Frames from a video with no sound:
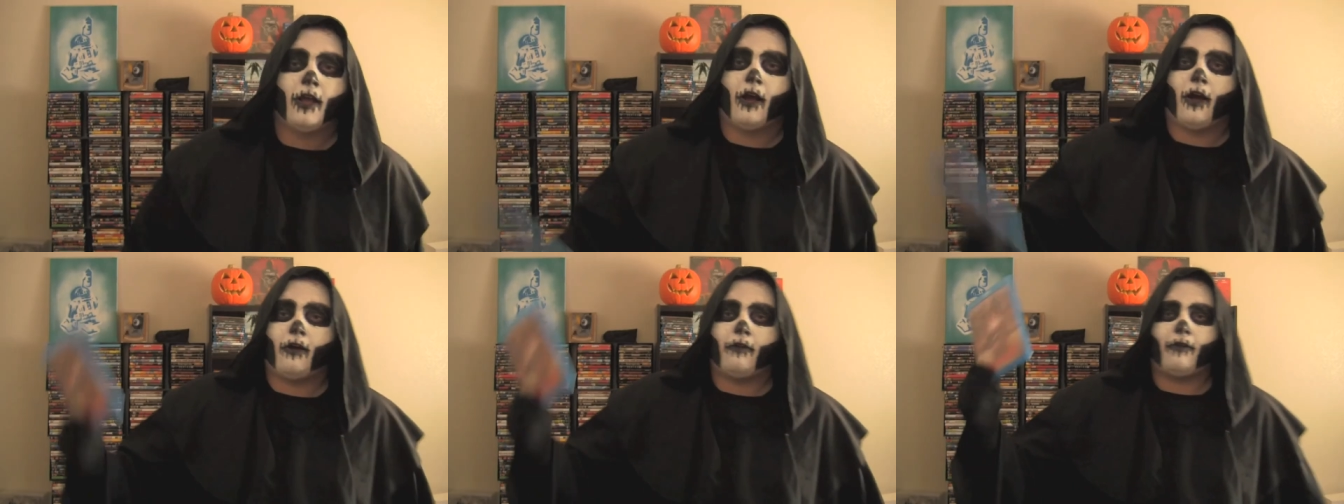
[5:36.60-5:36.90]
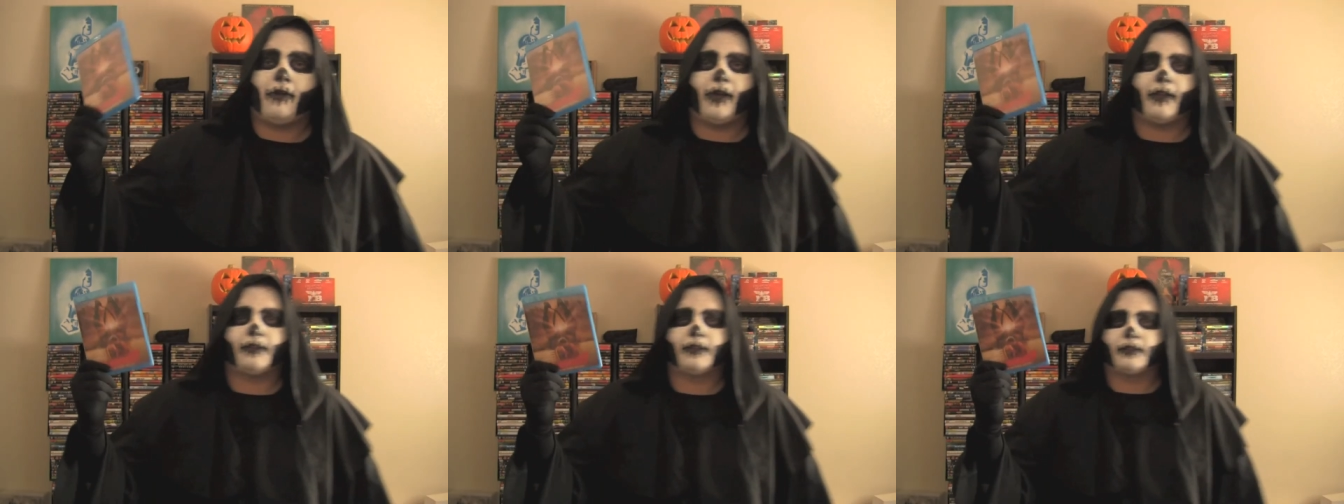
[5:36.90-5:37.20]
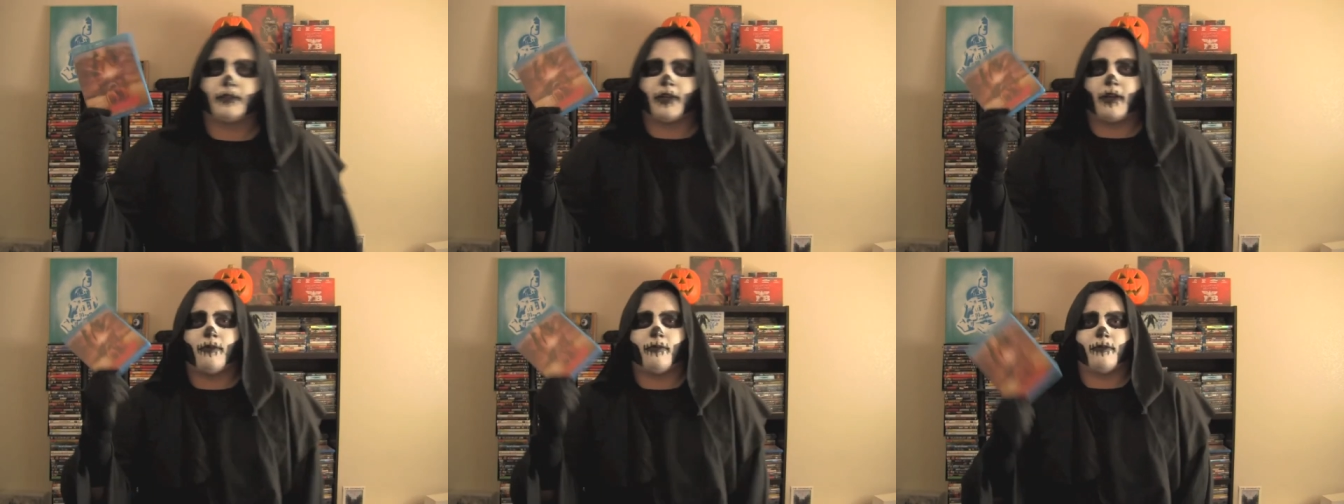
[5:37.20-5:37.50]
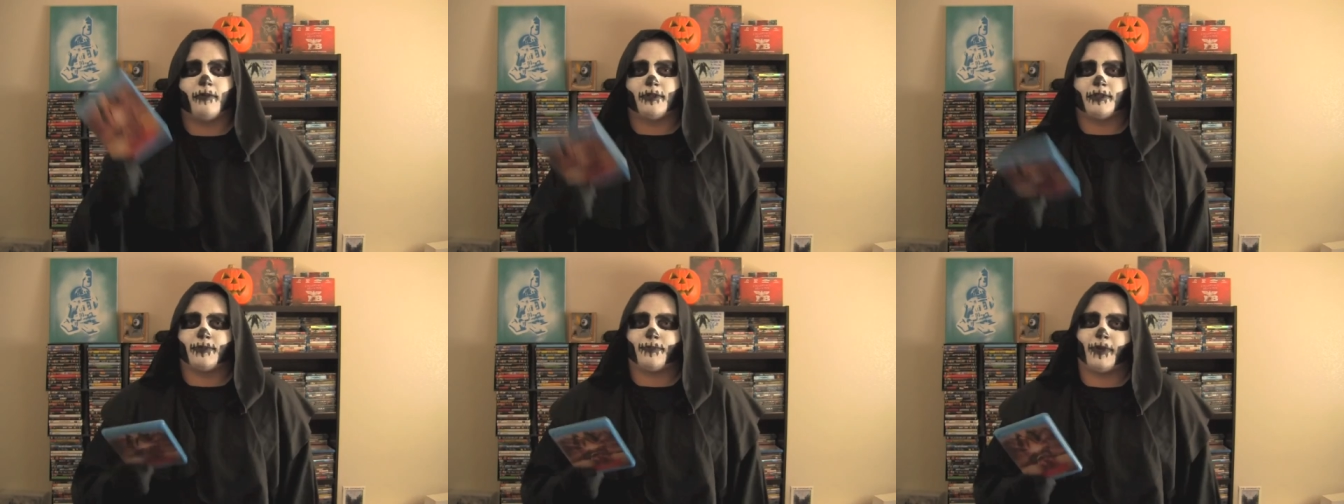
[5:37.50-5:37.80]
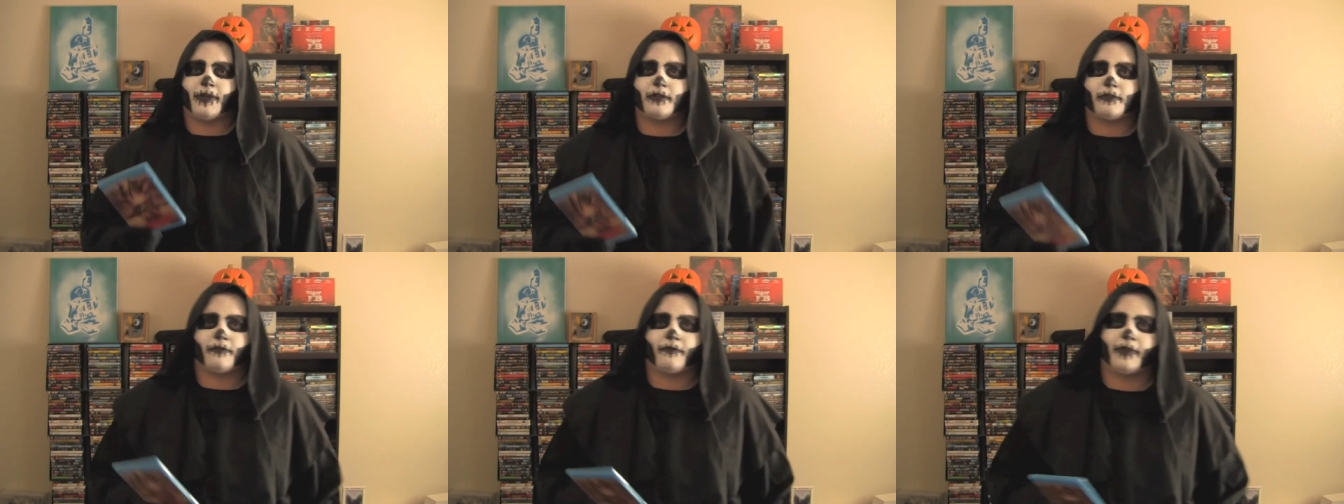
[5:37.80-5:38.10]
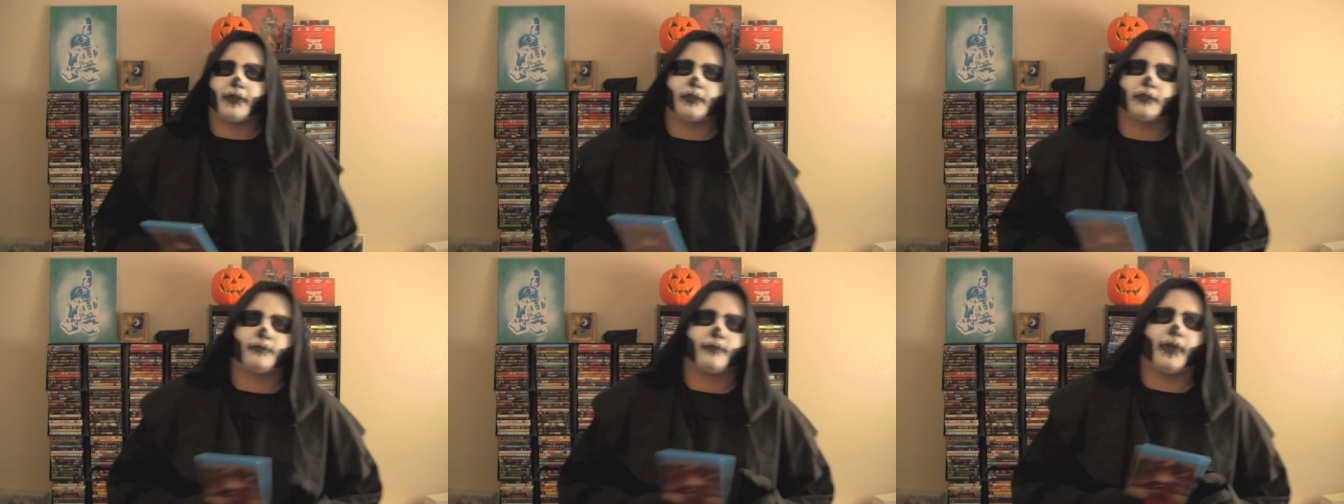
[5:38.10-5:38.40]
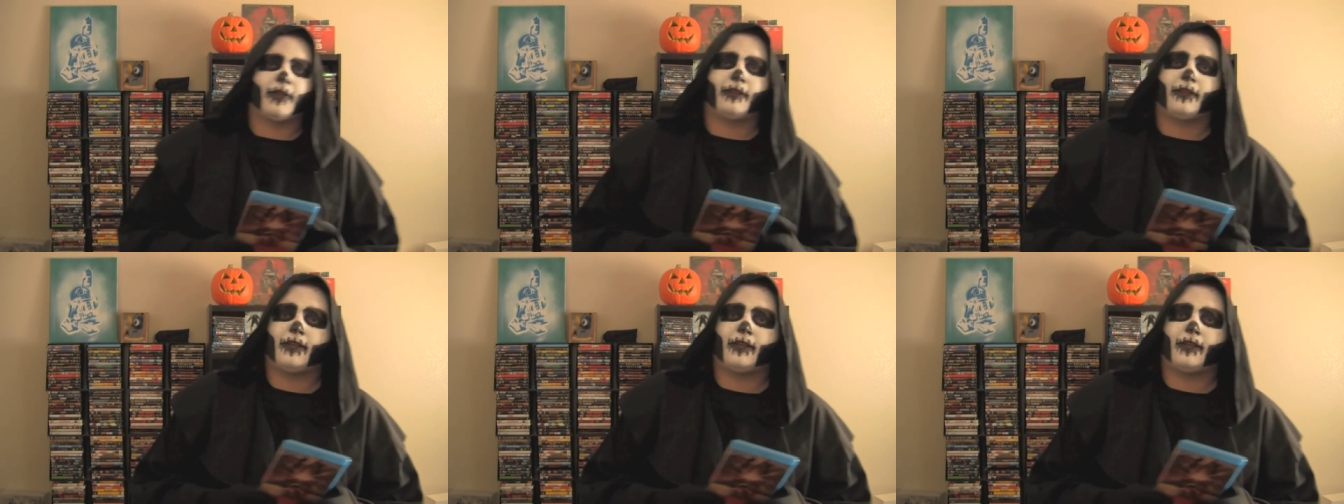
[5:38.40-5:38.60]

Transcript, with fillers: Alright, they're coming with the special features, man.